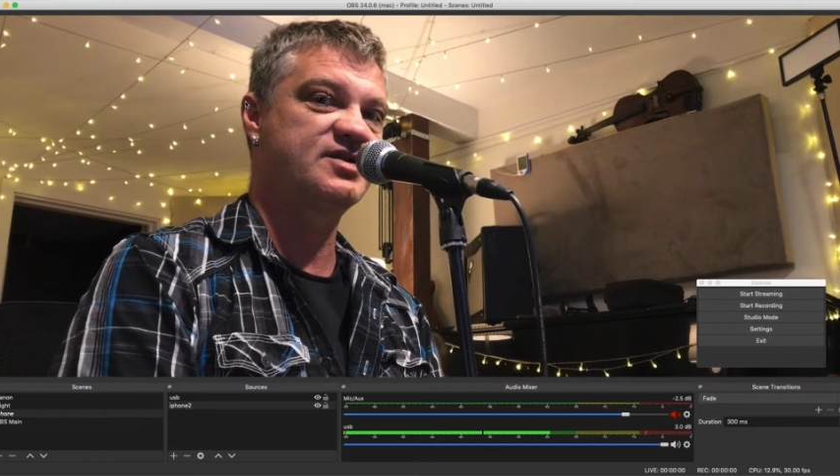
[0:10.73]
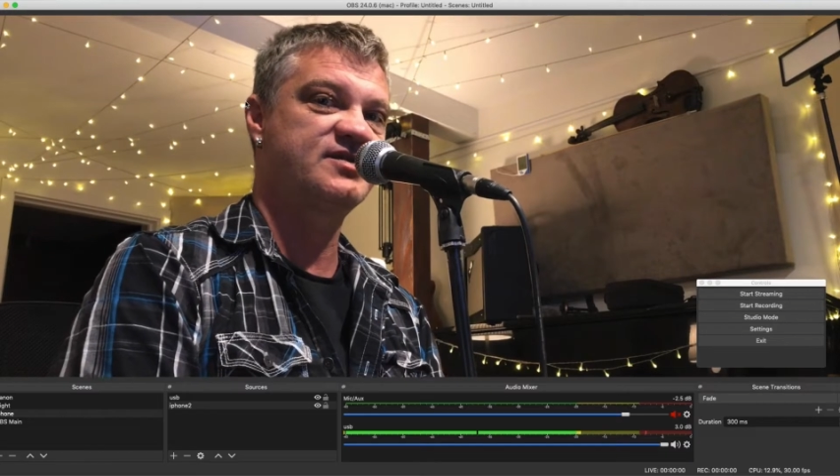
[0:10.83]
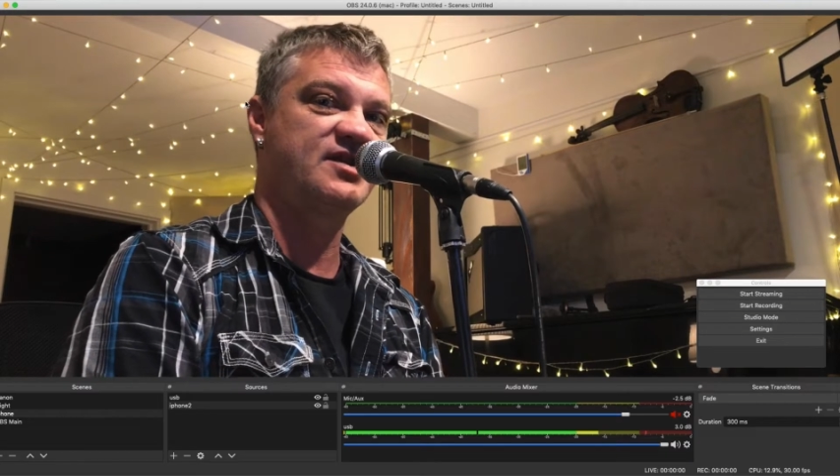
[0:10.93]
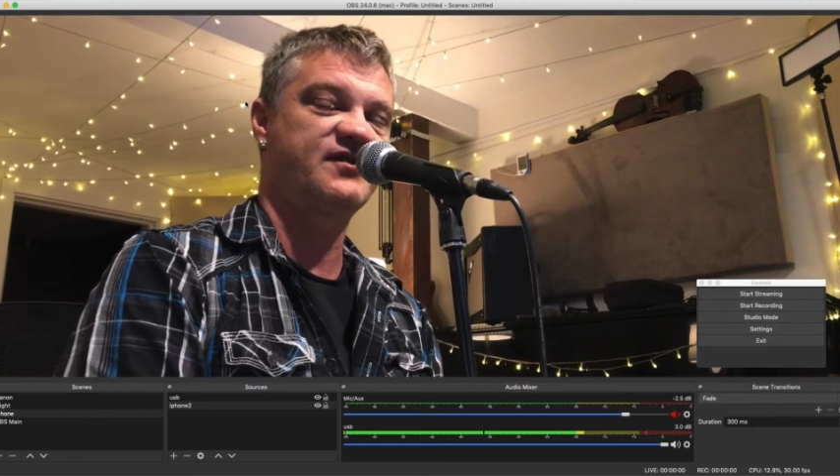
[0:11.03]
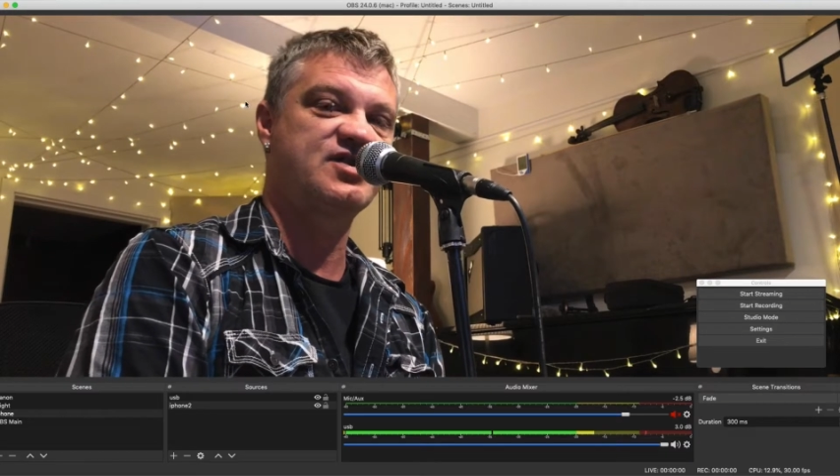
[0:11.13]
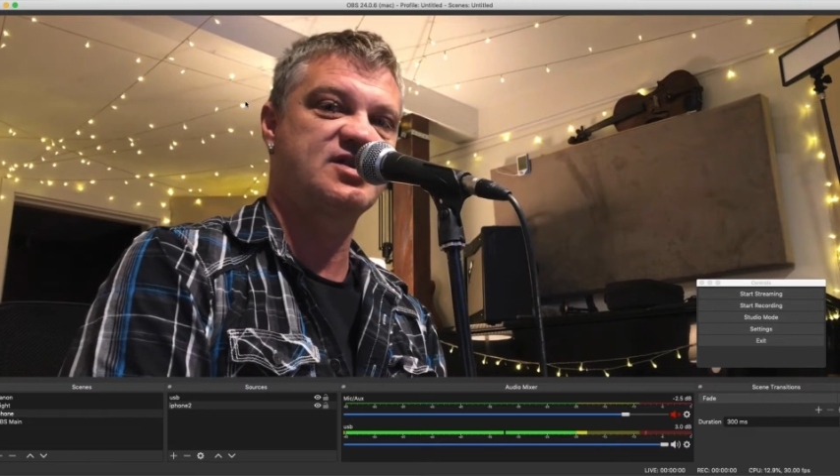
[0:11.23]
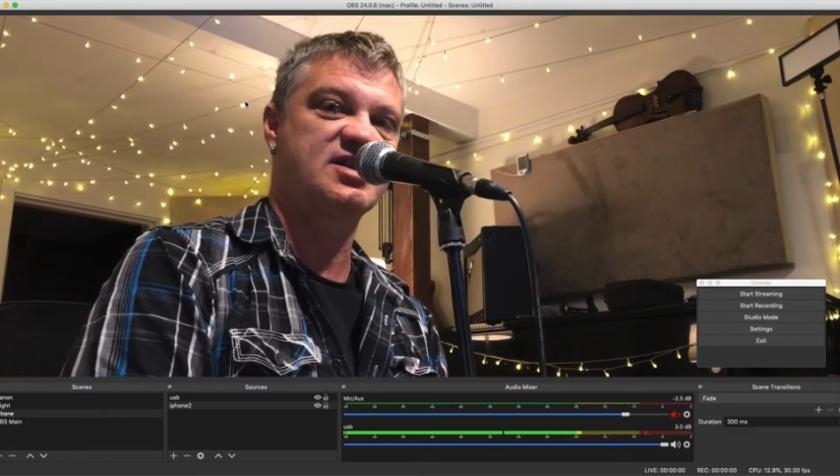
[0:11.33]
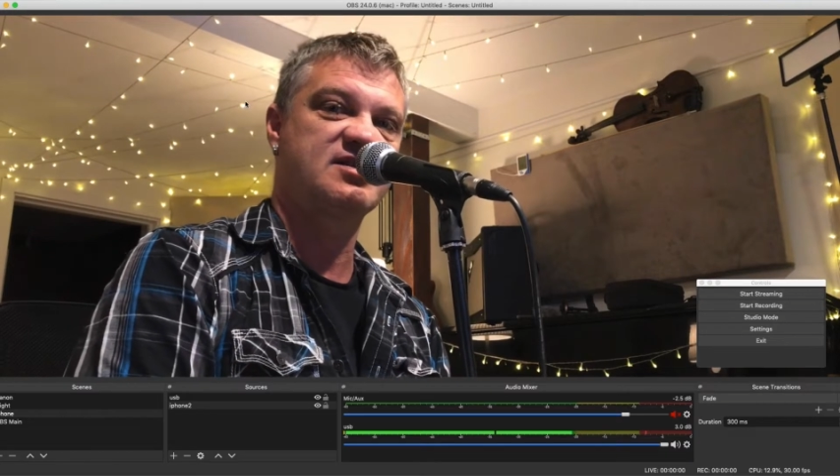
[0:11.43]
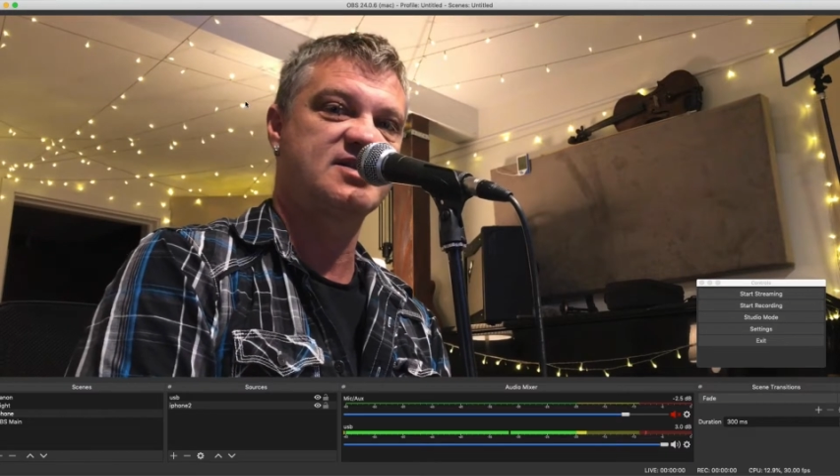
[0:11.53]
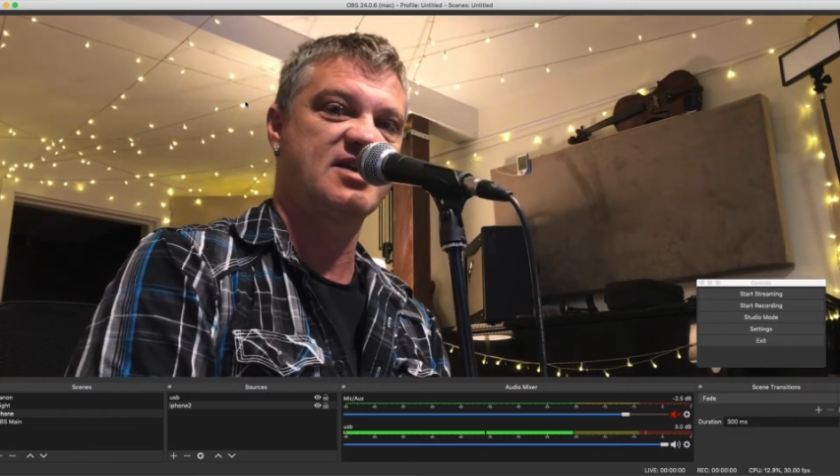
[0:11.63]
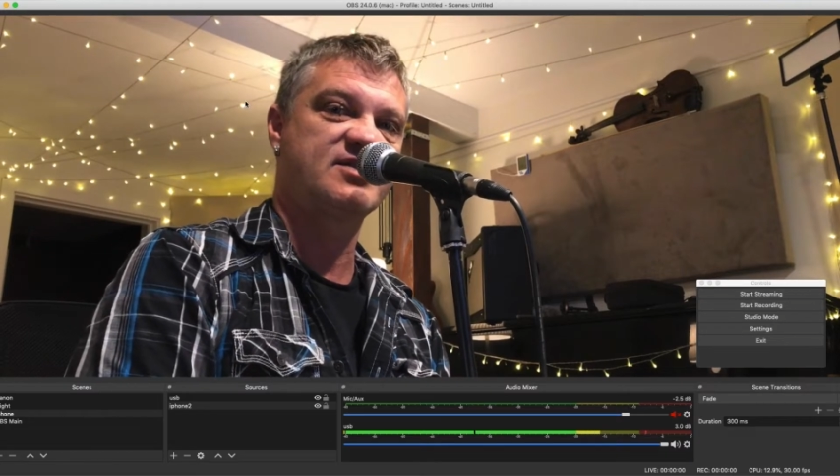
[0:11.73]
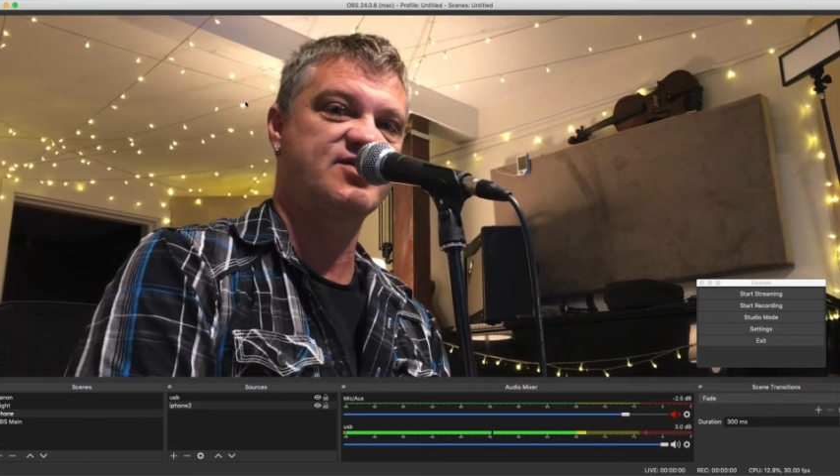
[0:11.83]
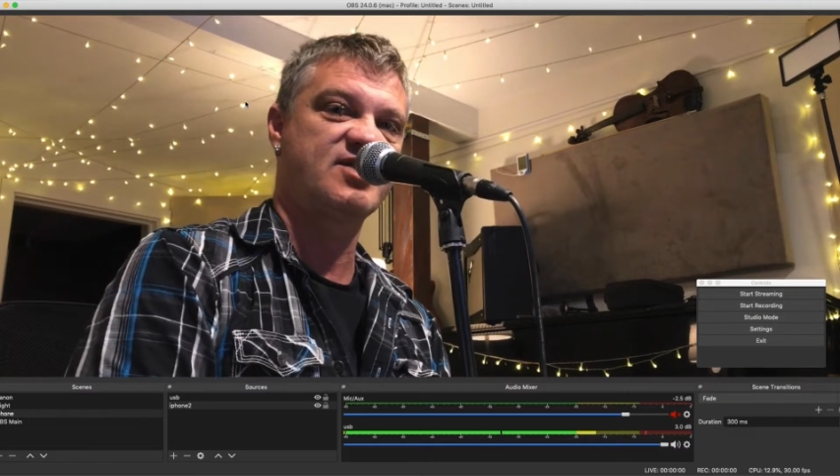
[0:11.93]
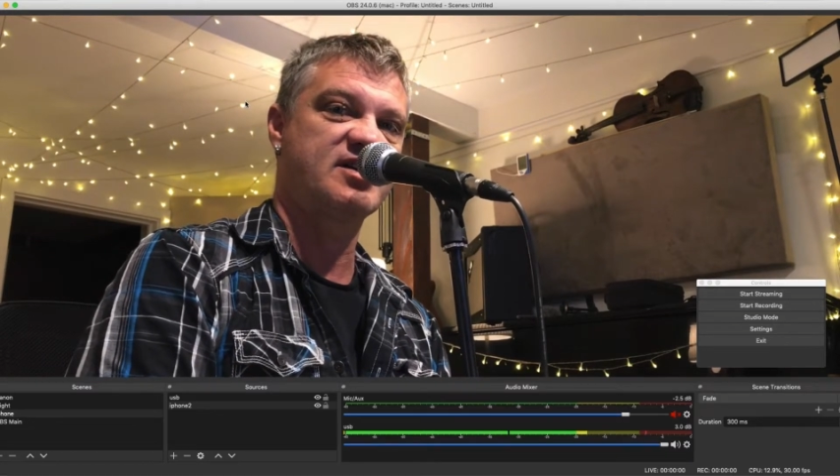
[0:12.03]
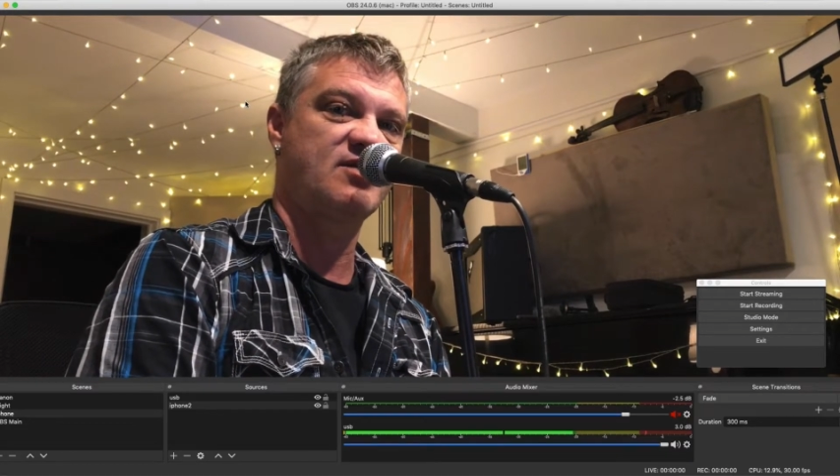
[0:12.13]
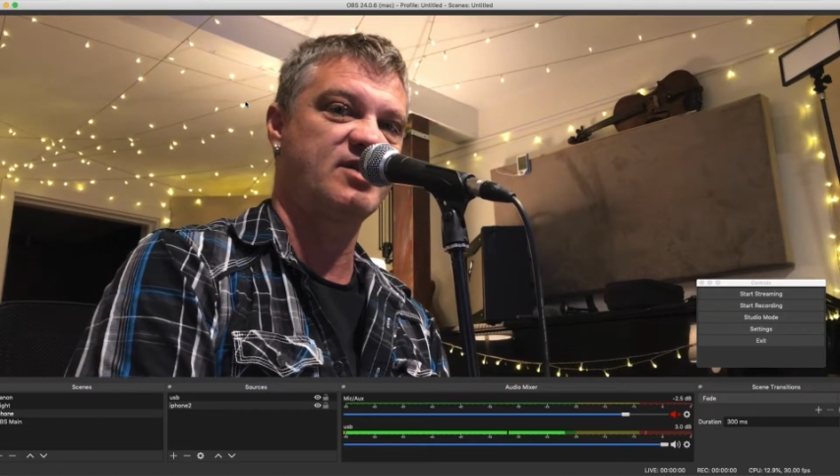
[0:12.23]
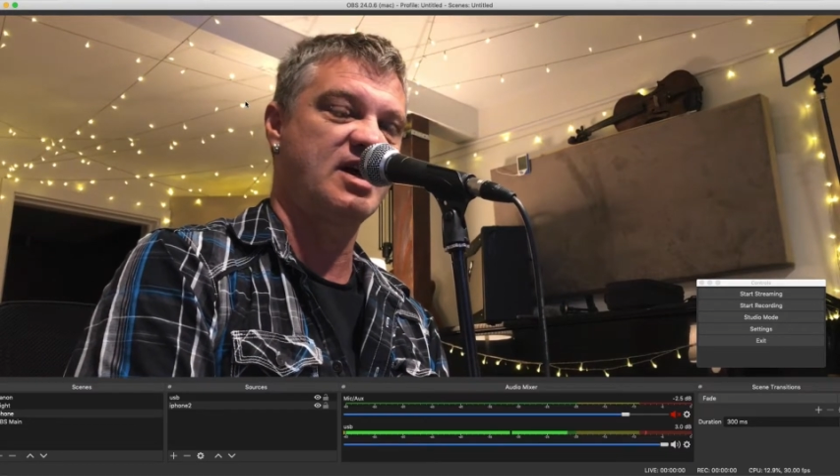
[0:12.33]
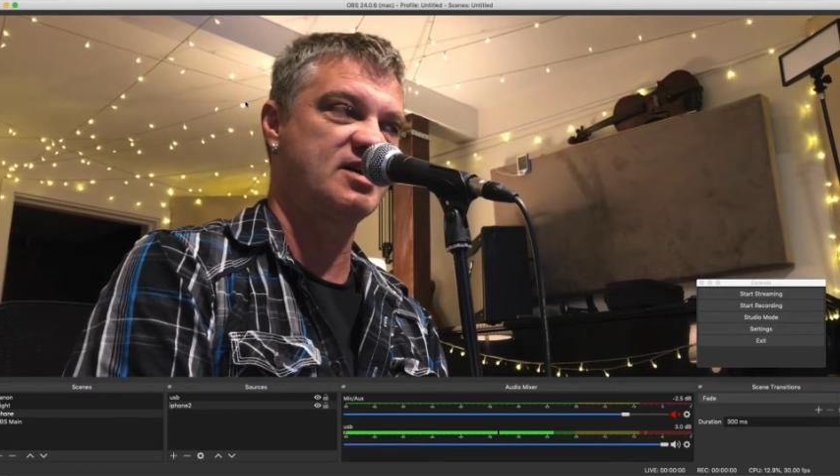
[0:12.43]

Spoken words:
Officially, the South Australian government